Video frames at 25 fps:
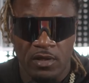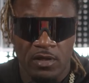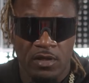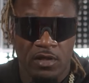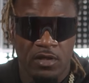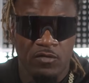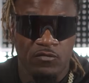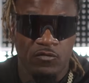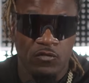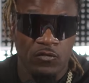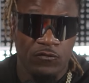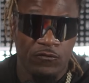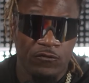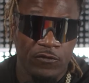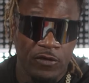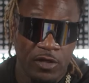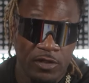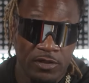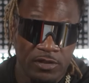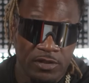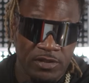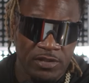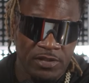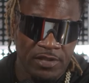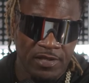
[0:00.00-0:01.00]
If you
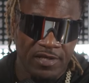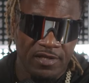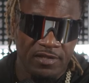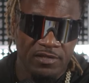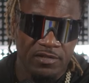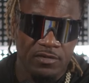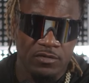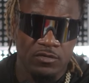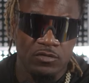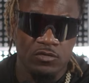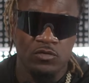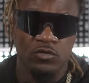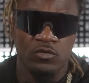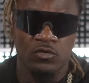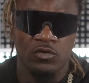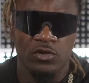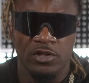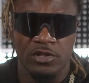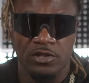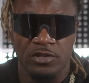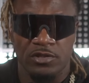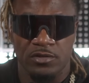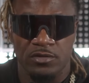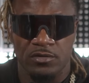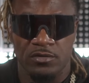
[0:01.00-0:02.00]
flunk the test, you
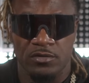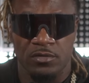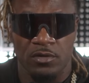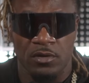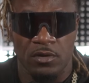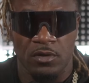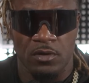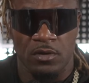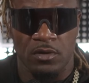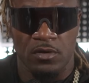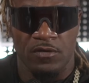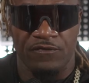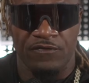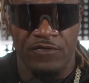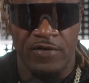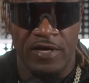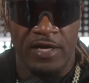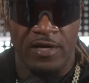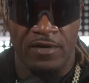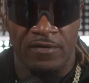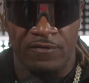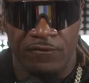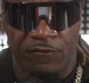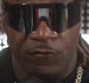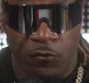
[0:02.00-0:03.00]
get uh,
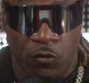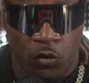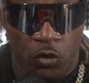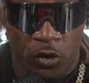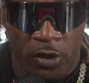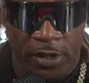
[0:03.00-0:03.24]
fined four